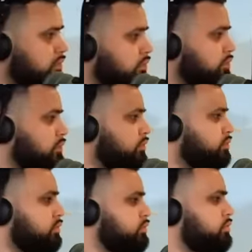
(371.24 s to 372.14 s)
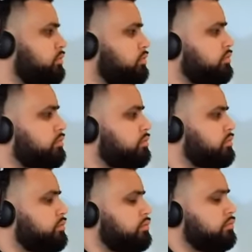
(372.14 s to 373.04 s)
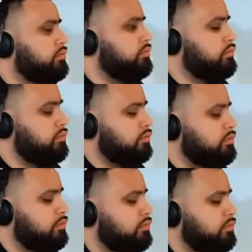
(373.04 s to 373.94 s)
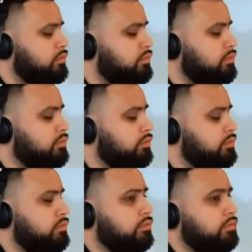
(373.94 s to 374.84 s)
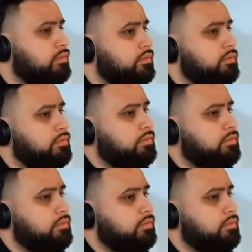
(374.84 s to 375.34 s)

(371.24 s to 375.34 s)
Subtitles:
(silent)